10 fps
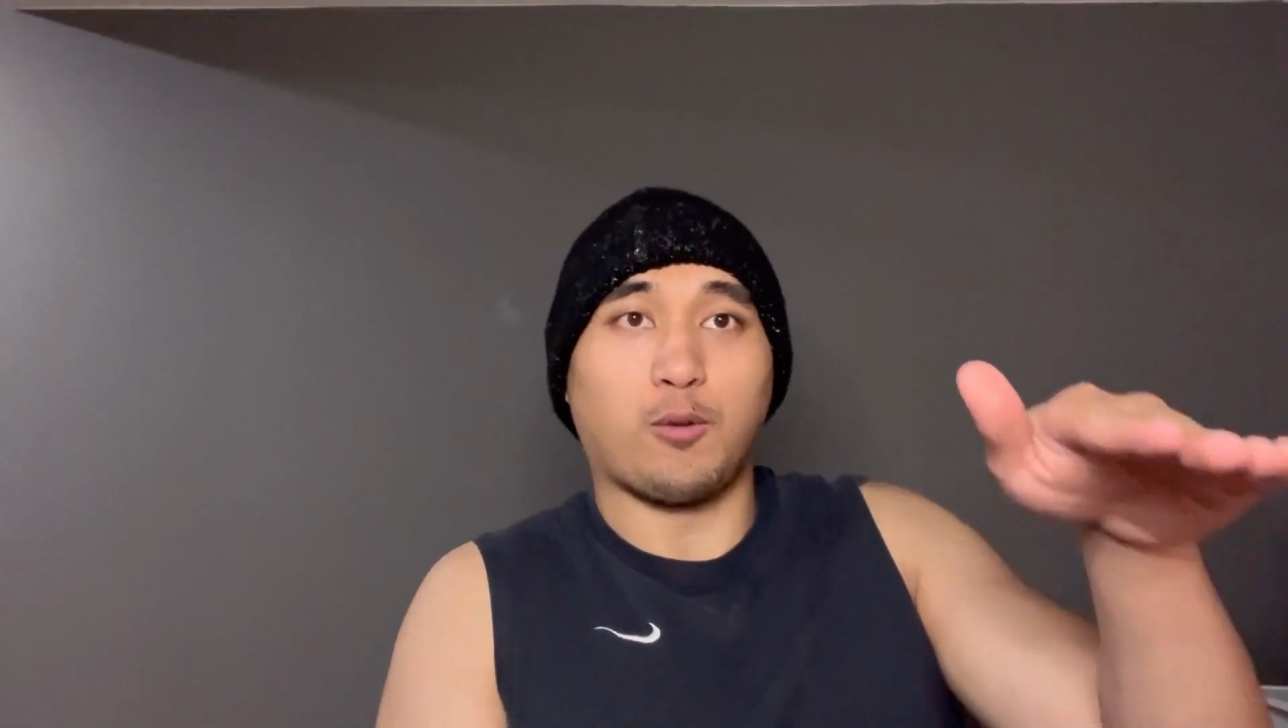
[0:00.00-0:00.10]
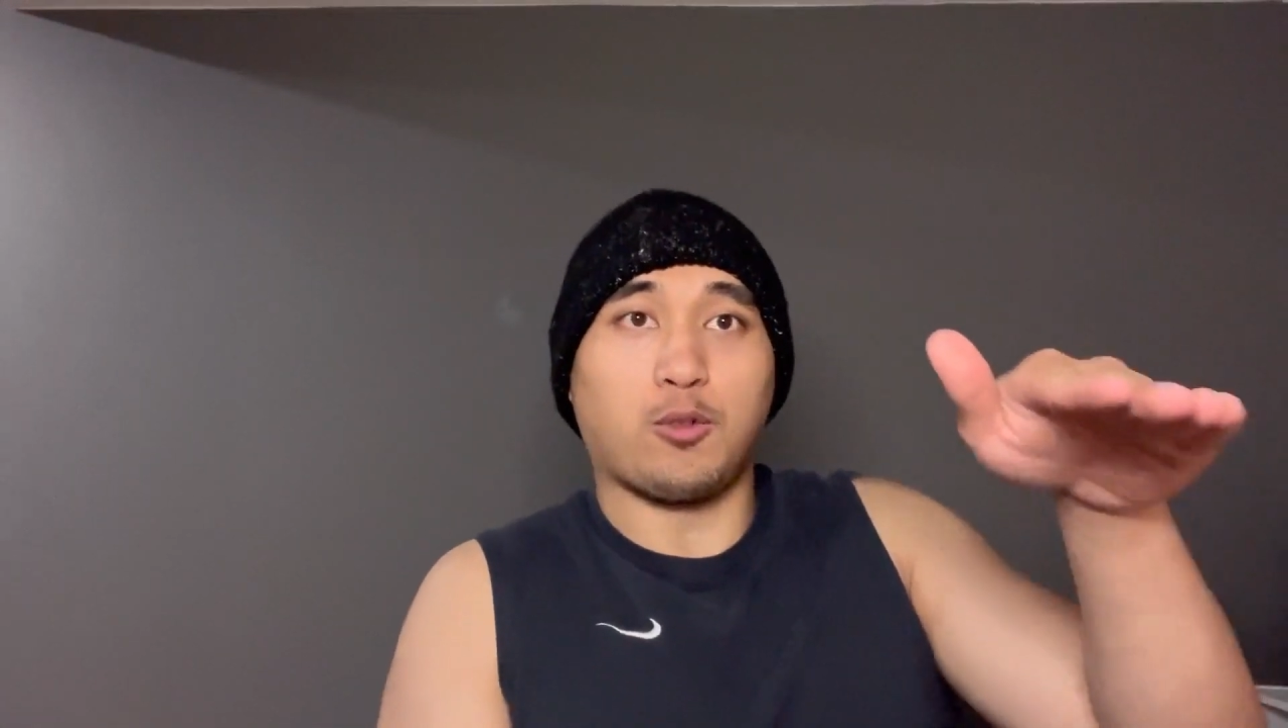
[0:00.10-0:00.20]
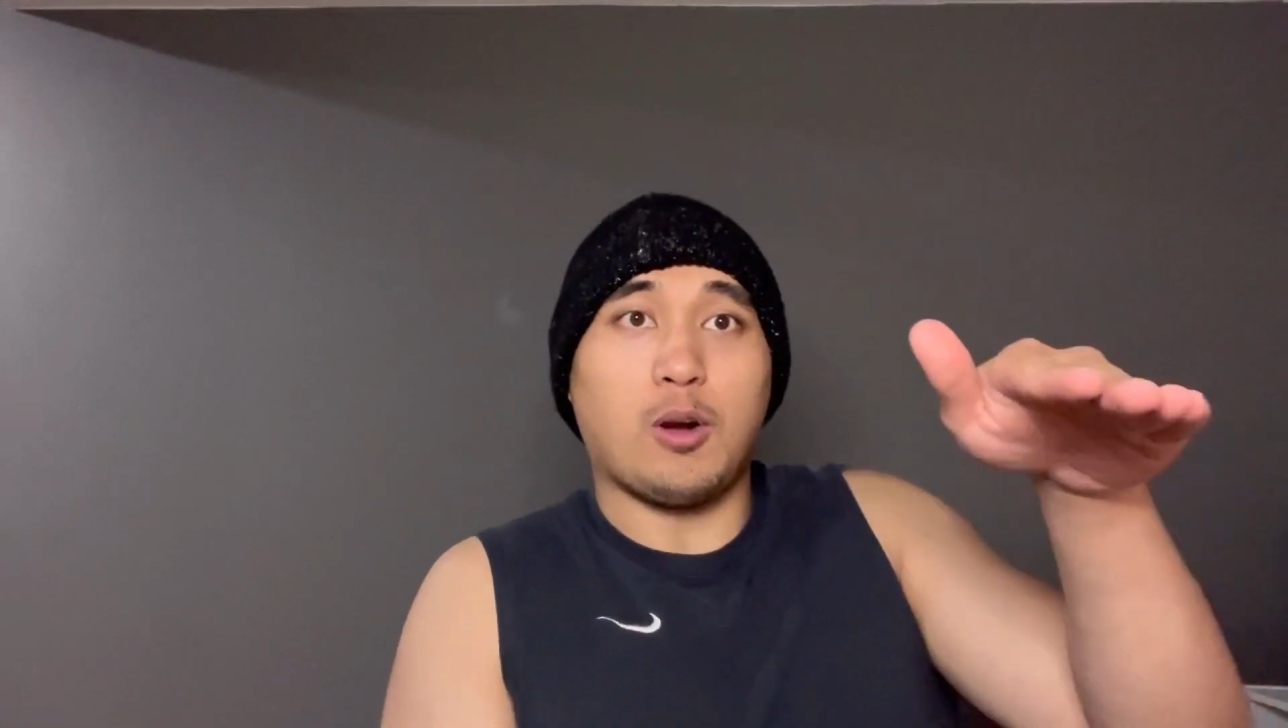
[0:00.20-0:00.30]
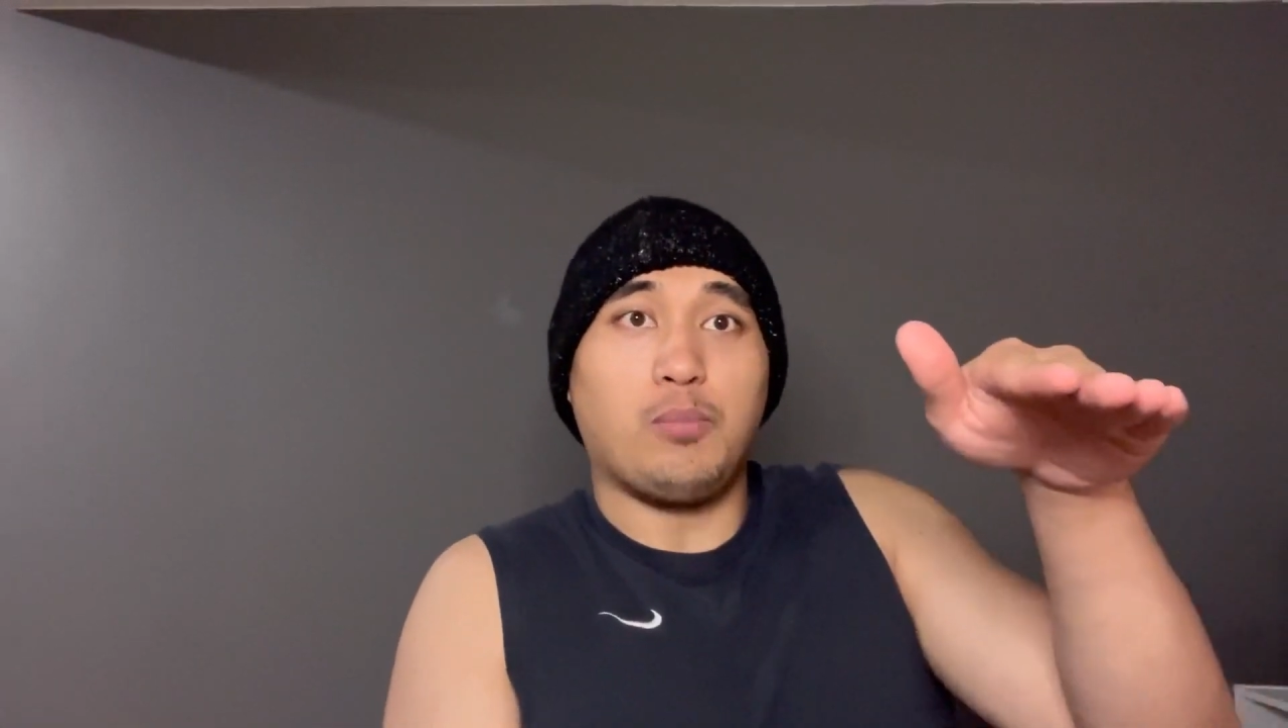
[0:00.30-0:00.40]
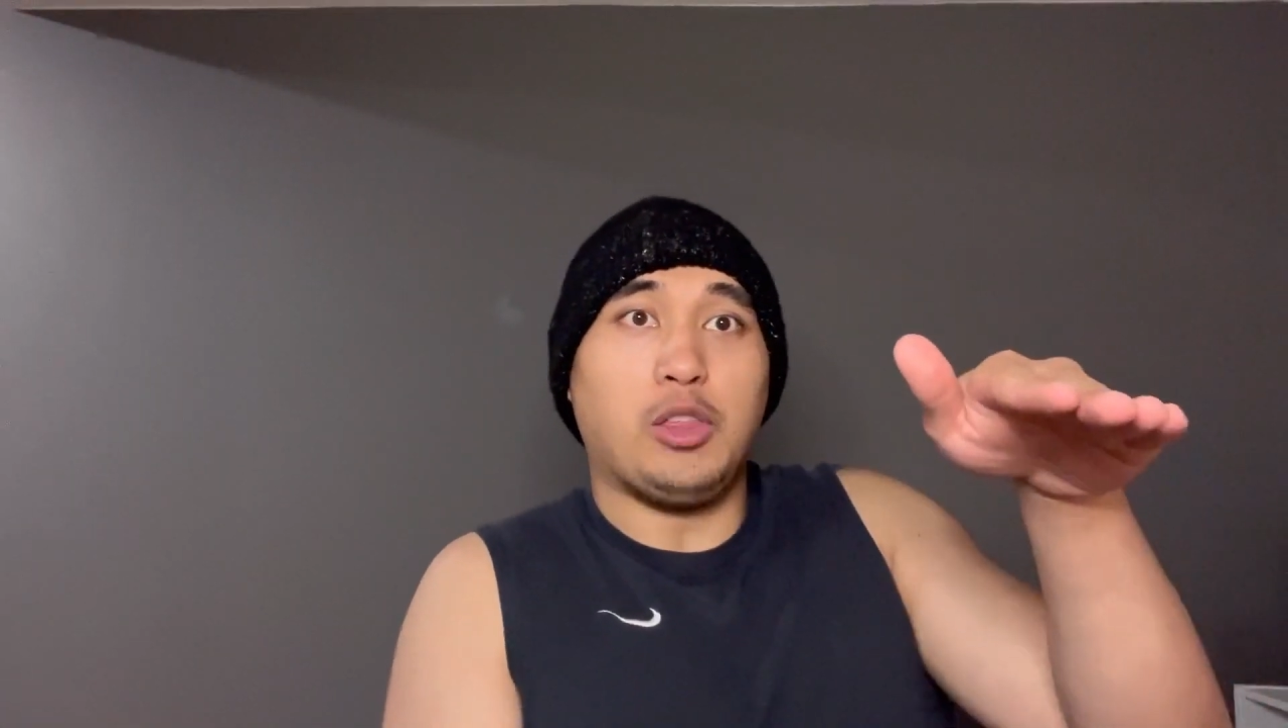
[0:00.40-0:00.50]

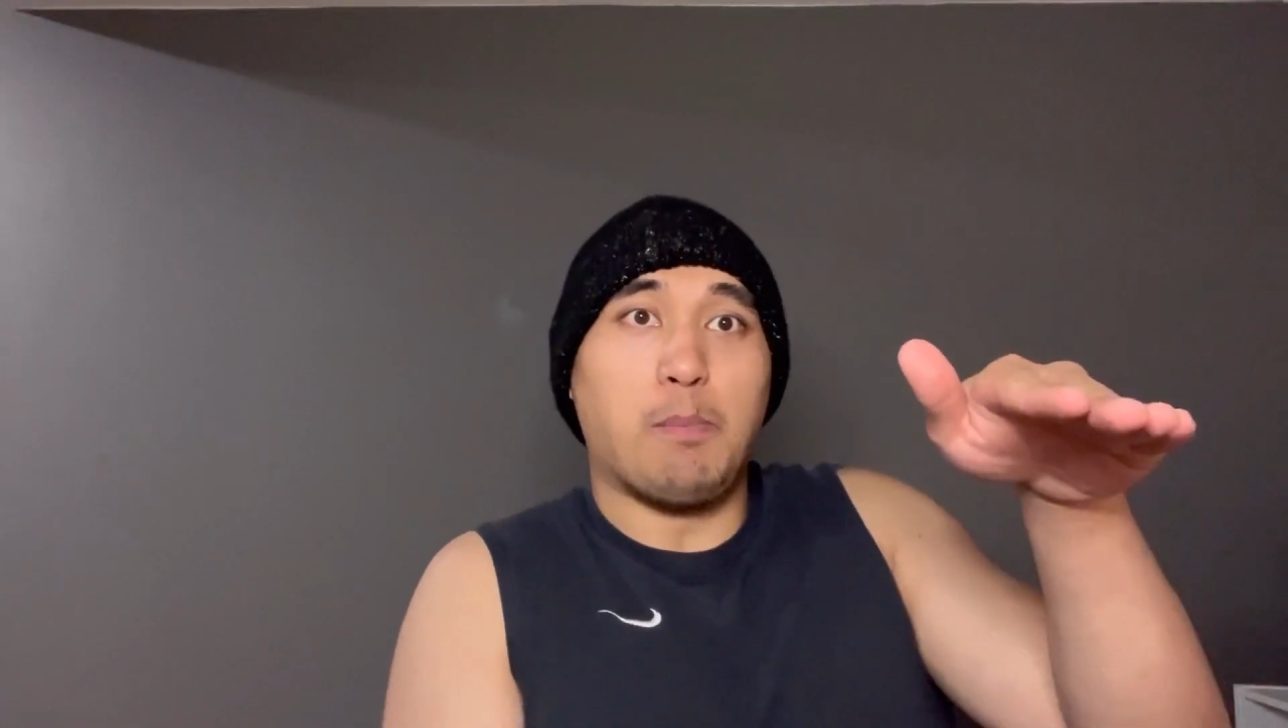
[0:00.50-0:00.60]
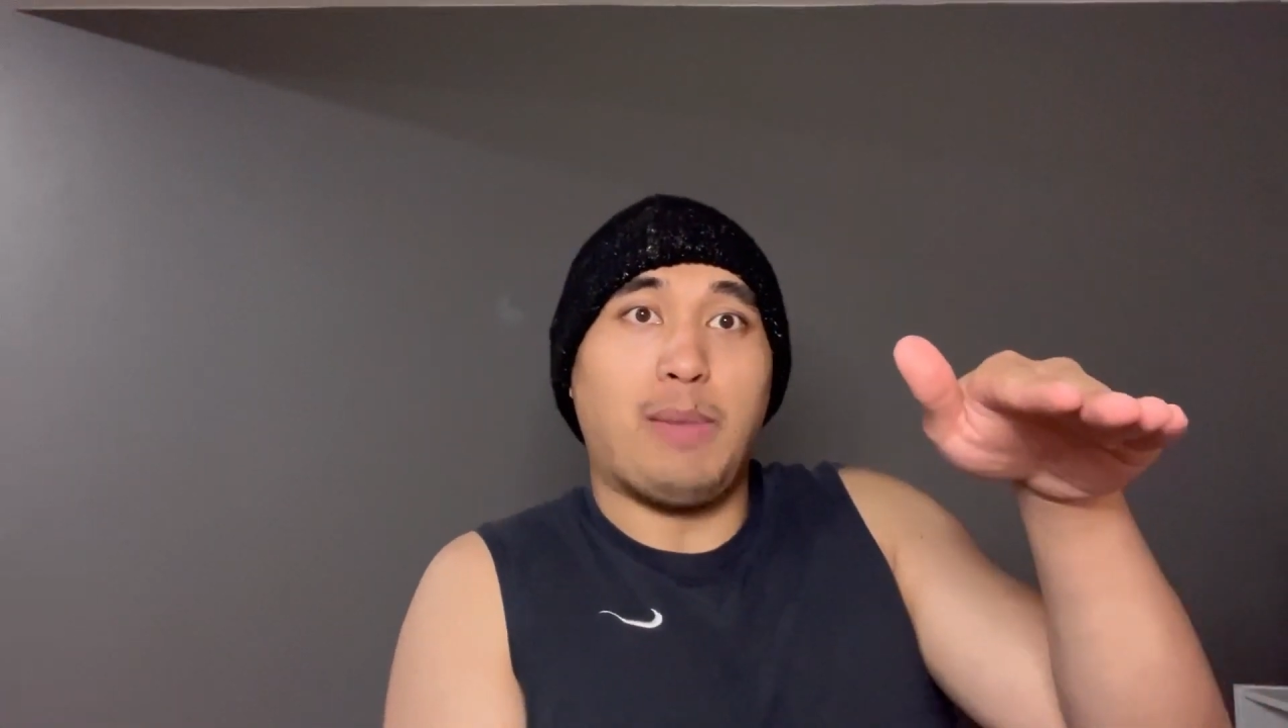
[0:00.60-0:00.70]
from the